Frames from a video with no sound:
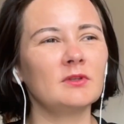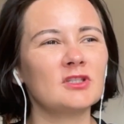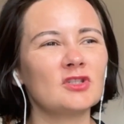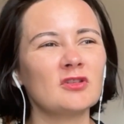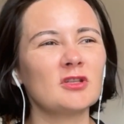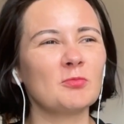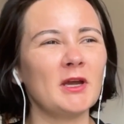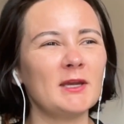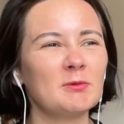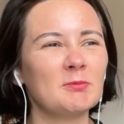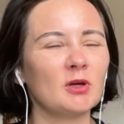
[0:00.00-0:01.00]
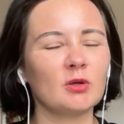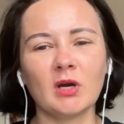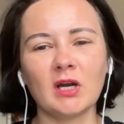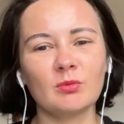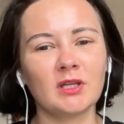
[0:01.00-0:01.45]
His son's the paper boy.
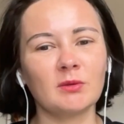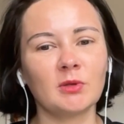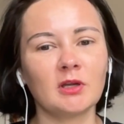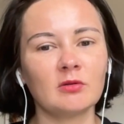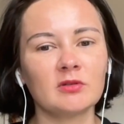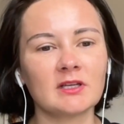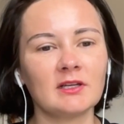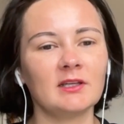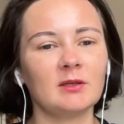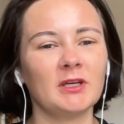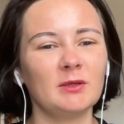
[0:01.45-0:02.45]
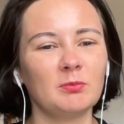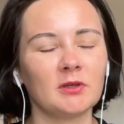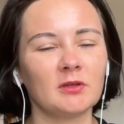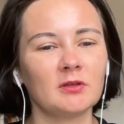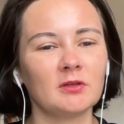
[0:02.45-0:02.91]
Why would he be going to collect the paper?